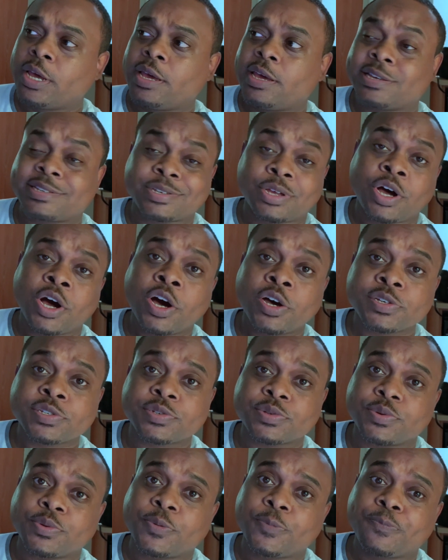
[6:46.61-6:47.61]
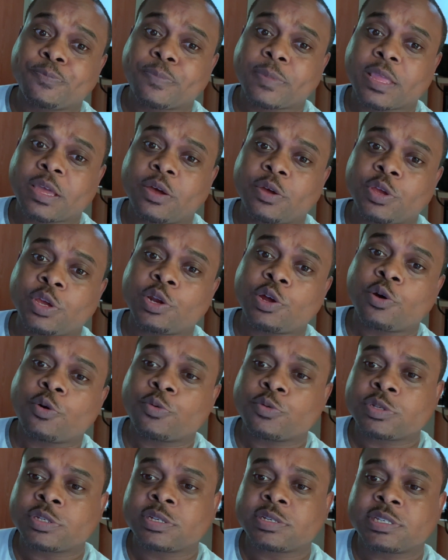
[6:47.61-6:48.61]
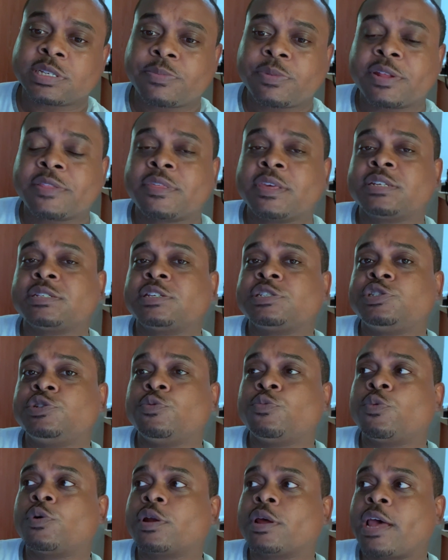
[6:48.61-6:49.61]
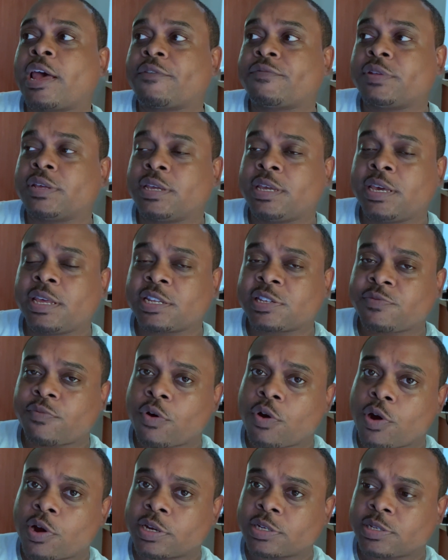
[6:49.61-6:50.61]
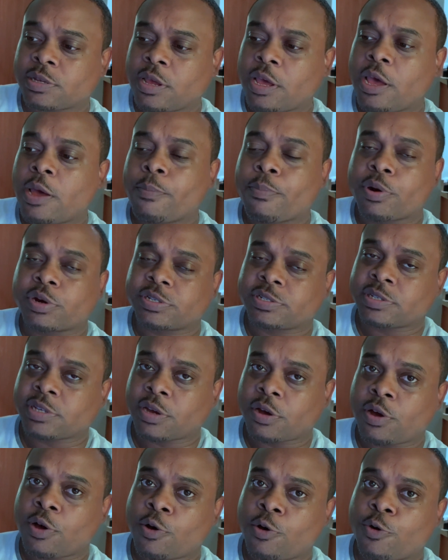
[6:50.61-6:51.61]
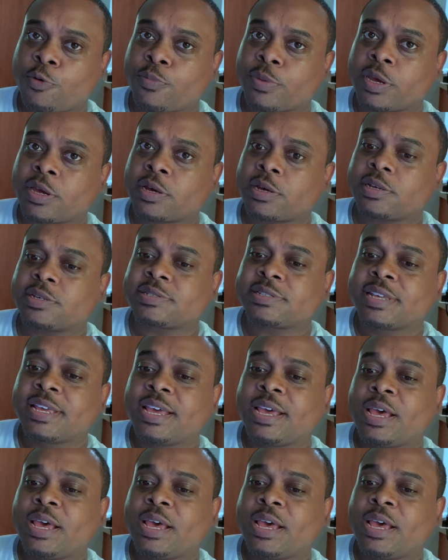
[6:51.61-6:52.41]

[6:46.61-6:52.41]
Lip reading: It's a hustle, to some of the things that you want to have to get as far as purchasing a home, because